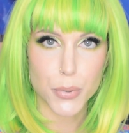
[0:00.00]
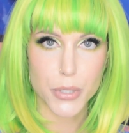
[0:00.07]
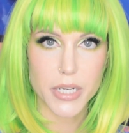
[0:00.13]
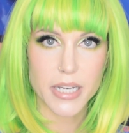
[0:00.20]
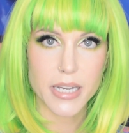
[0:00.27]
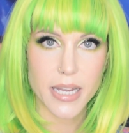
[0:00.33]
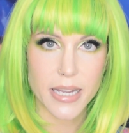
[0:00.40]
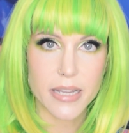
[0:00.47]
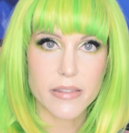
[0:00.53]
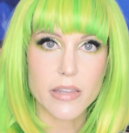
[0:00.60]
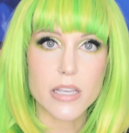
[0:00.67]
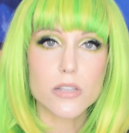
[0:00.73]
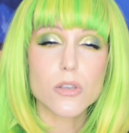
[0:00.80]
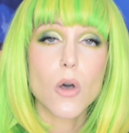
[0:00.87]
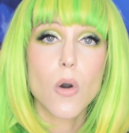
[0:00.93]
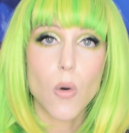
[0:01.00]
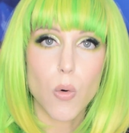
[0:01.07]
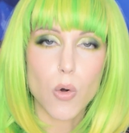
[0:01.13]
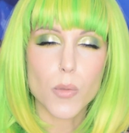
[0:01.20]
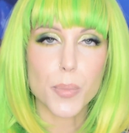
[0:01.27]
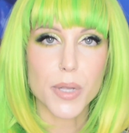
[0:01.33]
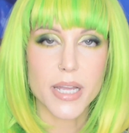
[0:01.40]
putting in these
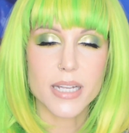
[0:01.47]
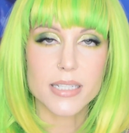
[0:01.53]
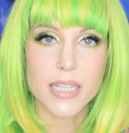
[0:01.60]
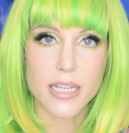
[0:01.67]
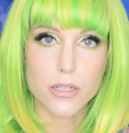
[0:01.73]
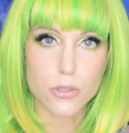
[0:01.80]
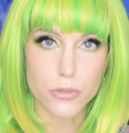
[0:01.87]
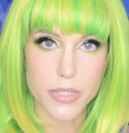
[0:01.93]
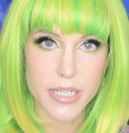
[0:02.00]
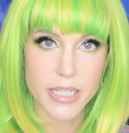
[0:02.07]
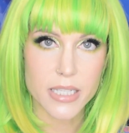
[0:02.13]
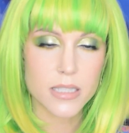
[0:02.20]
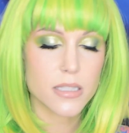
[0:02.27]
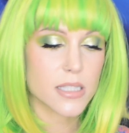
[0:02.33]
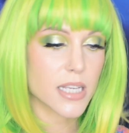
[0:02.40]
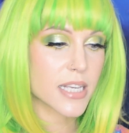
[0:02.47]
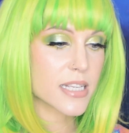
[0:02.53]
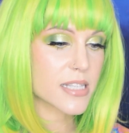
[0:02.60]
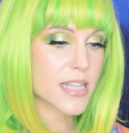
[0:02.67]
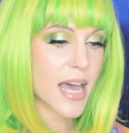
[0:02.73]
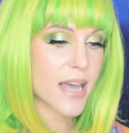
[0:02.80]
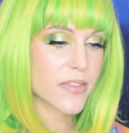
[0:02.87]
whole plant ingredients,
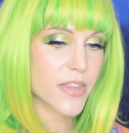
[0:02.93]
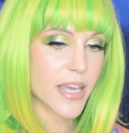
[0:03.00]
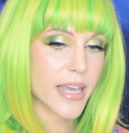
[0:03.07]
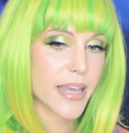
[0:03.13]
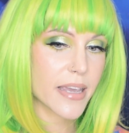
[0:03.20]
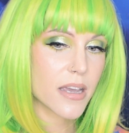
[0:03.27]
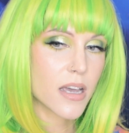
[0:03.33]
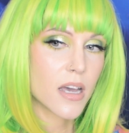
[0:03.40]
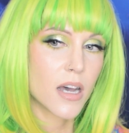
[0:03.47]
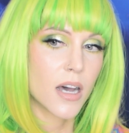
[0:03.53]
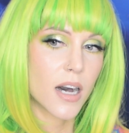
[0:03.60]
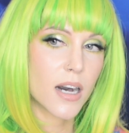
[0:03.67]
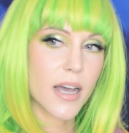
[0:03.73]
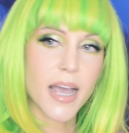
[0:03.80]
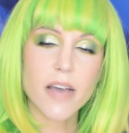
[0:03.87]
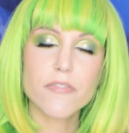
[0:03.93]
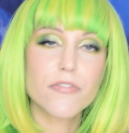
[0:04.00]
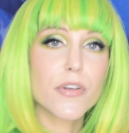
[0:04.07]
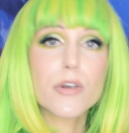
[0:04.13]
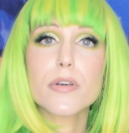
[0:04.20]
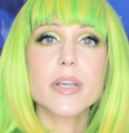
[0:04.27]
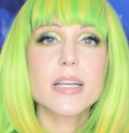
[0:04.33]
is that they have
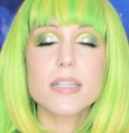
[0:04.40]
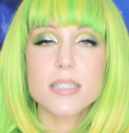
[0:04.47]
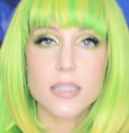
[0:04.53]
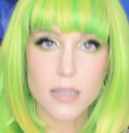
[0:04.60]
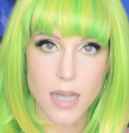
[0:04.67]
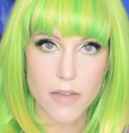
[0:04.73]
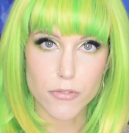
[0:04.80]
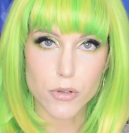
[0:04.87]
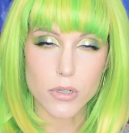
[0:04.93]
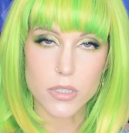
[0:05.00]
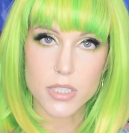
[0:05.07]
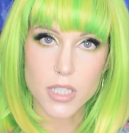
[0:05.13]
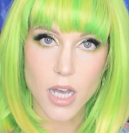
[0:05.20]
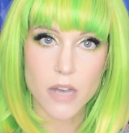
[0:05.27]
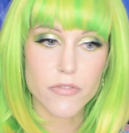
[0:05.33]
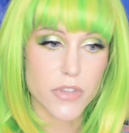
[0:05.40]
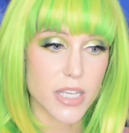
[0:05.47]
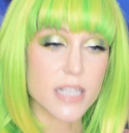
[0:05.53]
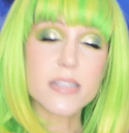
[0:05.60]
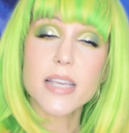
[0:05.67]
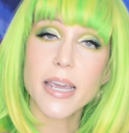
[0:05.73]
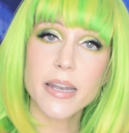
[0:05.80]
various levels of
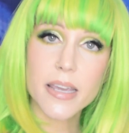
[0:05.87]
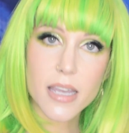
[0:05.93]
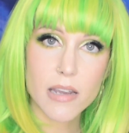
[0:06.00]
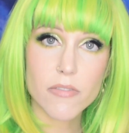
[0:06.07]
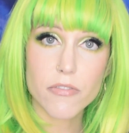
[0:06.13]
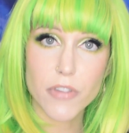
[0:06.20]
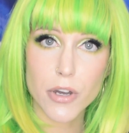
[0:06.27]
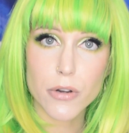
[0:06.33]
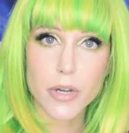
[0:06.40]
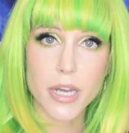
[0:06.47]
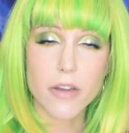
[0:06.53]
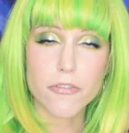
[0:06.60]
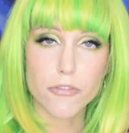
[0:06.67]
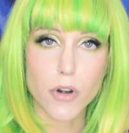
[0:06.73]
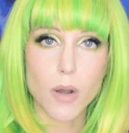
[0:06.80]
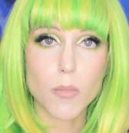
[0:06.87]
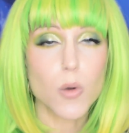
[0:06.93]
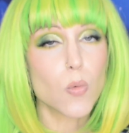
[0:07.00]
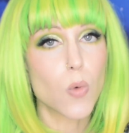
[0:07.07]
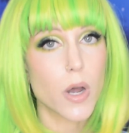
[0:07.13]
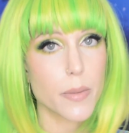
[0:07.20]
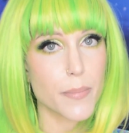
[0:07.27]
these, and it can vary from
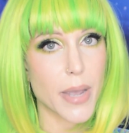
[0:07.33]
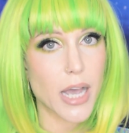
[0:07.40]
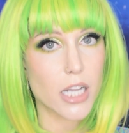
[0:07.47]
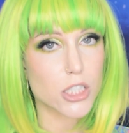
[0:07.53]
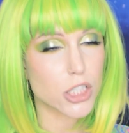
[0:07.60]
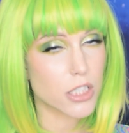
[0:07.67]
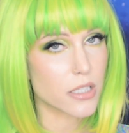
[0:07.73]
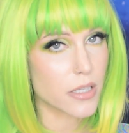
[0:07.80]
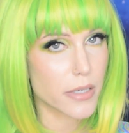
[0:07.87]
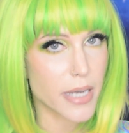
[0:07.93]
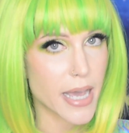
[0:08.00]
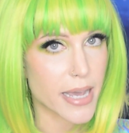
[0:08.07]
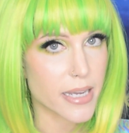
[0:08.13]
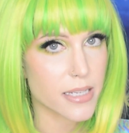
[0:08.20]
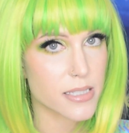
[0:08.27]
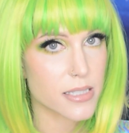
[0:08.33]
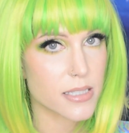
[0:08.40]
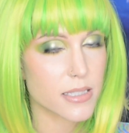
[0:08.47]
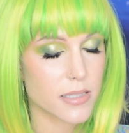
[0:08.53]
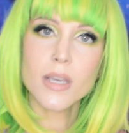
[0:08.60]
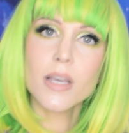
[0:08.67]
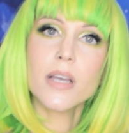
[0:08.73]
one batch to the
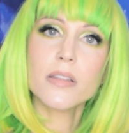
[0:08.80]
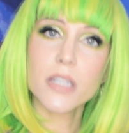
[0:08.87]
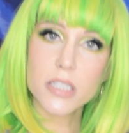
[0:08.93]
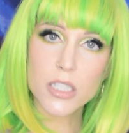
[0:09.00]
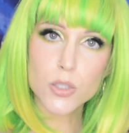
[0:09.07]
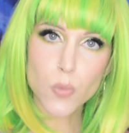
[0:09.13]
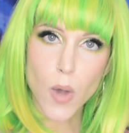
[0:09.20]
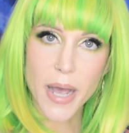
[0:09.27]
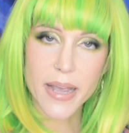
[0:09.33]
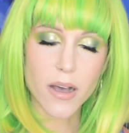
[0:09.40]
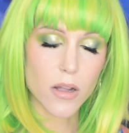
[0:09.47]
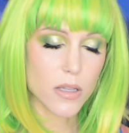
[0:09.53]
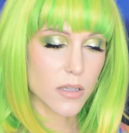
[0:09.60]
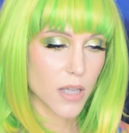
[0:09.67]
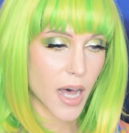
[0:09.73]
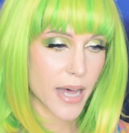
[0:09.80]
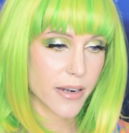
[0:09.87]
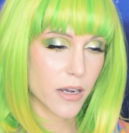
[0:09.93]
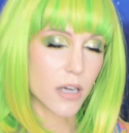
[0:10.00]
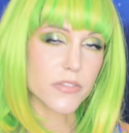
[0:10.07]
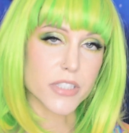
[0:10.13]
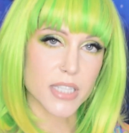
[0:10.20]
next. This is why a lot
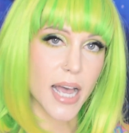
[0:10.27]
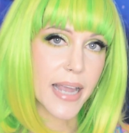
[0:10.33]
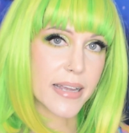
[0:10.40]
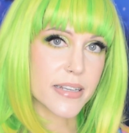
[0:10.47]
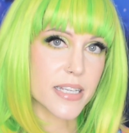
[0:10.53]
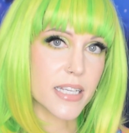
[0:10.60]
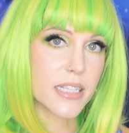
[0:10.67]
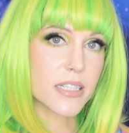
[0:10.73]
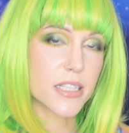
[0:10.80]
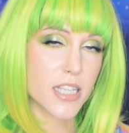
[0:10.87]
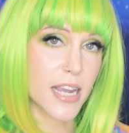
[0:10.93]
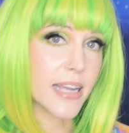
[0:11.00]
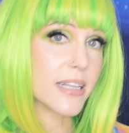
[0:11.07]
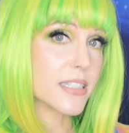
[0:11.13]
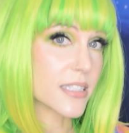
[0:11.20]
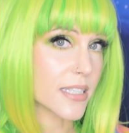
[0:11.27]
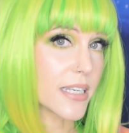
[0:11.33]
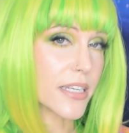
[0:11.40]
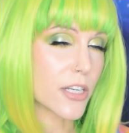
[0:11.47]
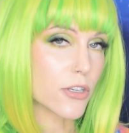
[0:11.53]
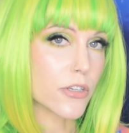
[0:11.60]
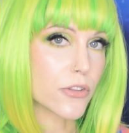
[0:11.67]
of scientists and
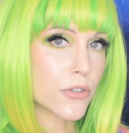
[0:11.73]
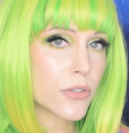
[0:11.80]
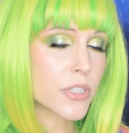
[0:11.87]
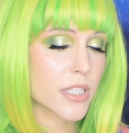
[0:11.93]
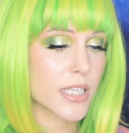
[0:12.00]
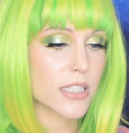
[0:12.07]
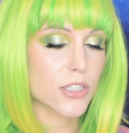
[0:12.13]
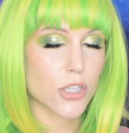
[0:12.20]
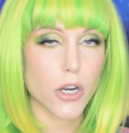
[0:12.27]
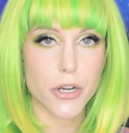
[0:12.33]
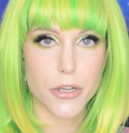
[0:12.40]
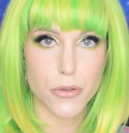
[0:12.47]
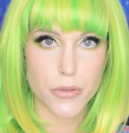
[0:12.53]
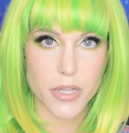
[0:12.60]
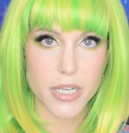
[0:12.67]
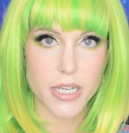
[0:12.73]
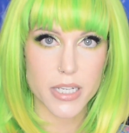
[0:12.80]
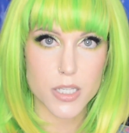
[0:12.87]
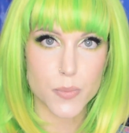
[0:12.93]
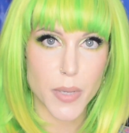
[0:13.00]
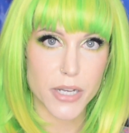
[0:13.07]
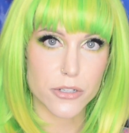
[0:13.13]
skincare enthusiasts argue that it
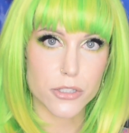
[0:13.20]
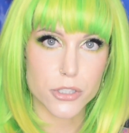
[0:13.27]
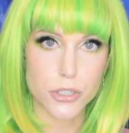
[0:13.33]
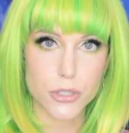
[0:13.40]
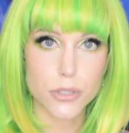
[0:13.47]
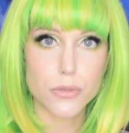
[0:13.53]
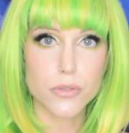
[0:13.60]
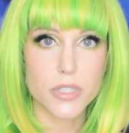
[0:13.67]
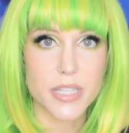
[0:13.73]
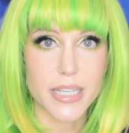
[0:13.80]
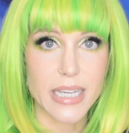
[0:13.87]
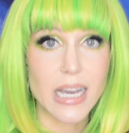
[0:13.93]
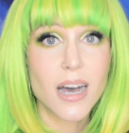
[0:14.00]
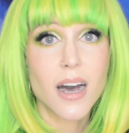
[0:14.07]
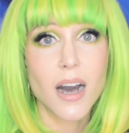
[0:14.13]
is better to use the